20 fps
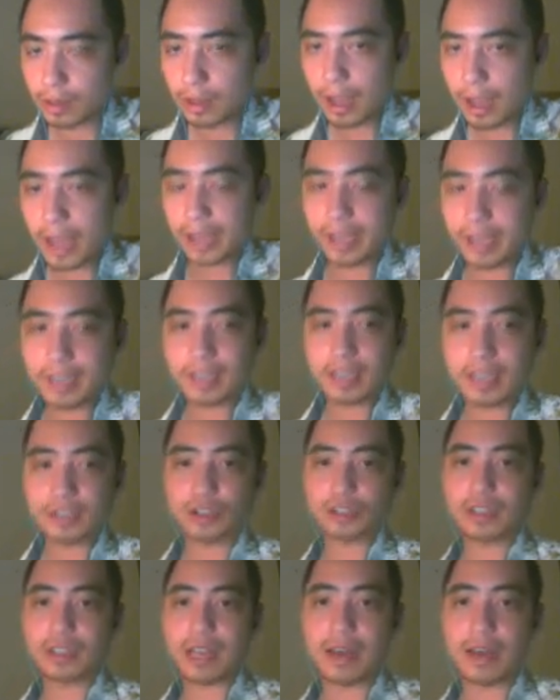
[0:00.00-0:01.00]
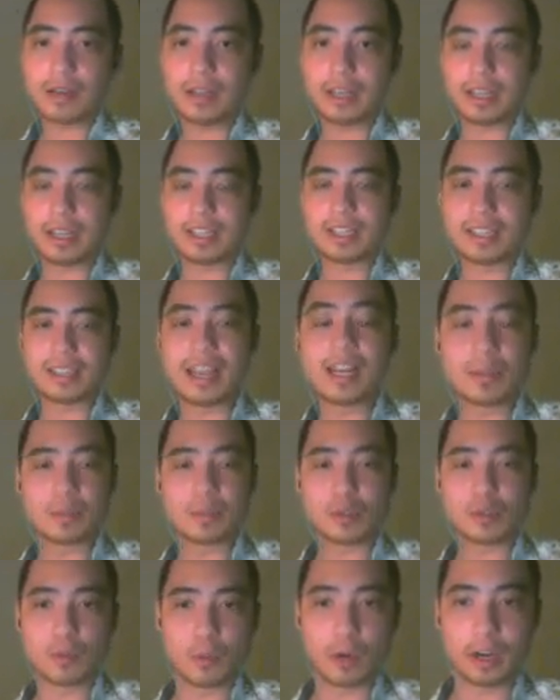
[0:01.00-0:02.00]
I guess that's just how like
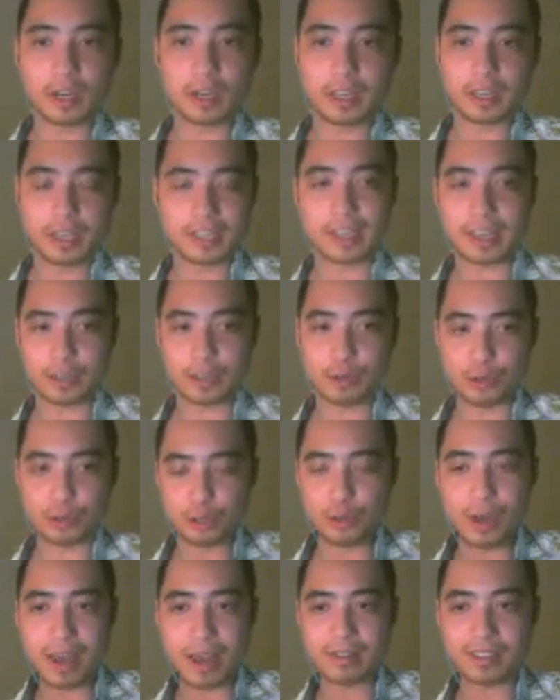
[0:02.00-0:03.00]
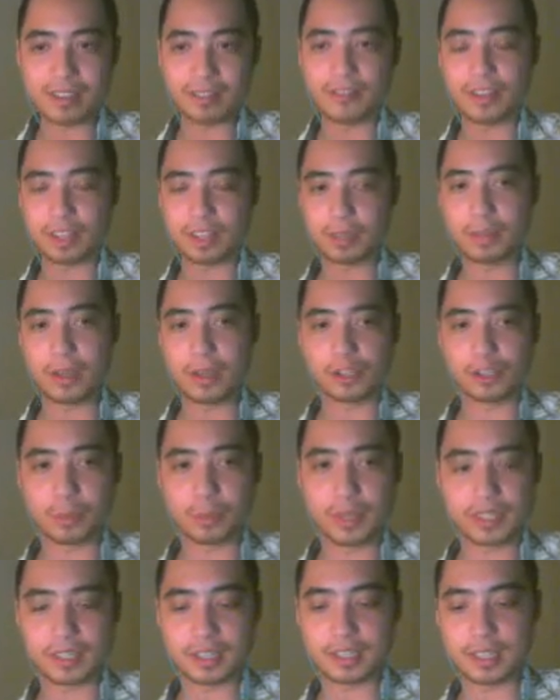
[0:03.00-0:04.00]
setups work, is that you do have to fit the puzzle
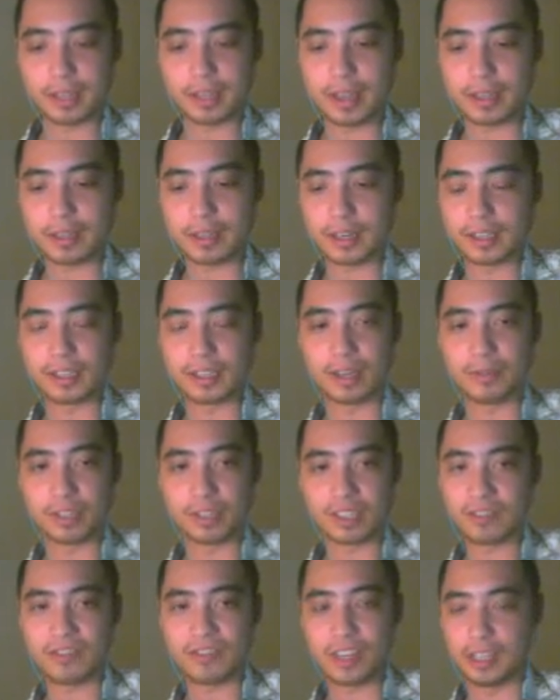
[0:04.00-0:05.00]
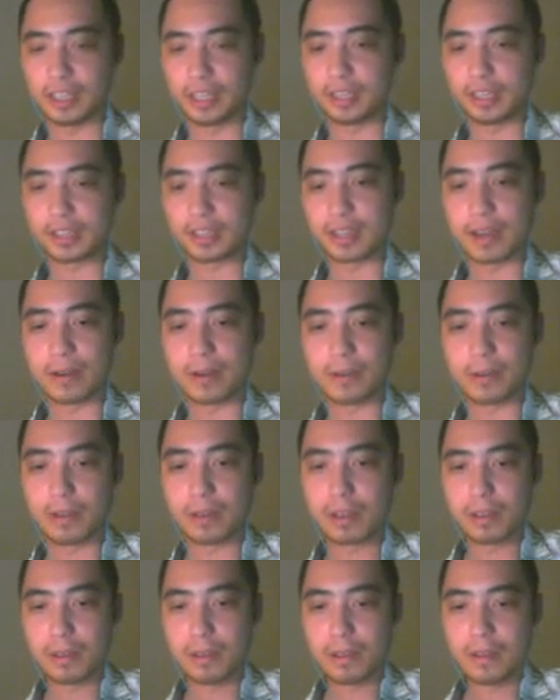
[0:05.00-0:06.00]
pieces together instead of just feeling things out.
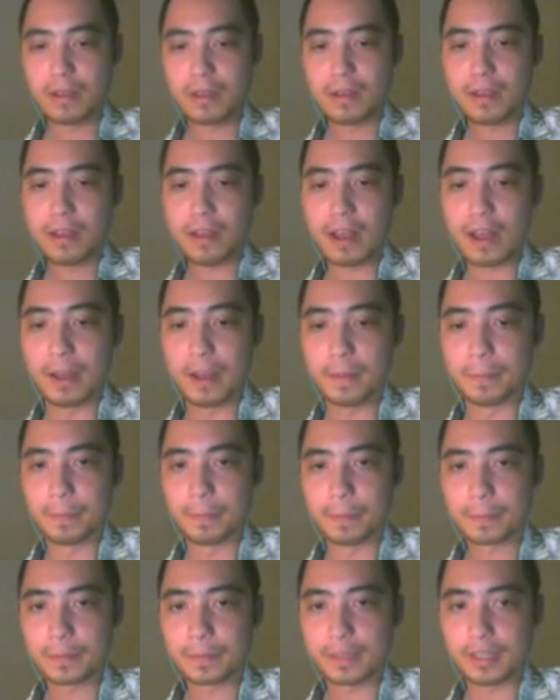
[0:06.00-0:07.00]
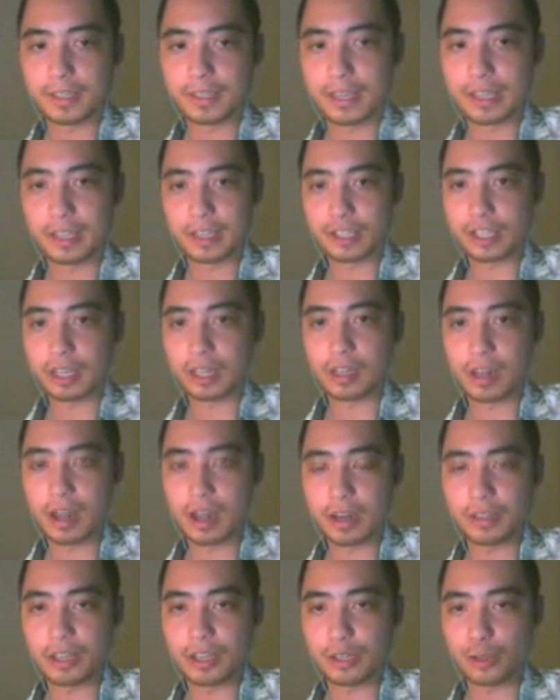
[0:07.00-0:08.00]
Because yeah, there's like a
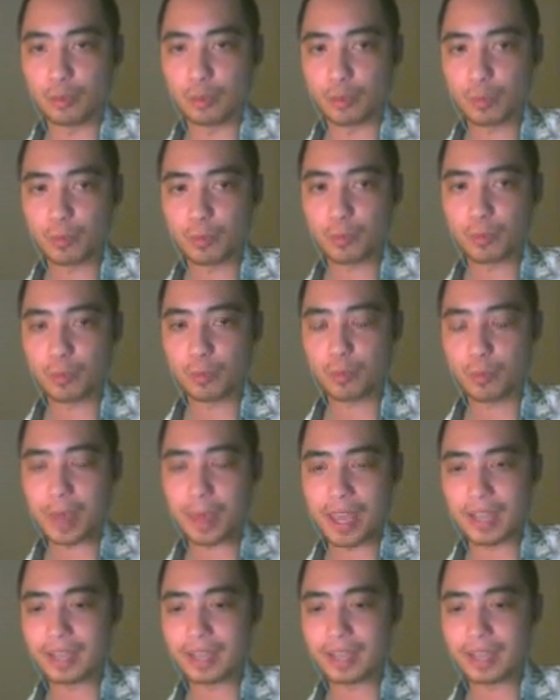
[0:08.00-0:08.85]
lot of things you pay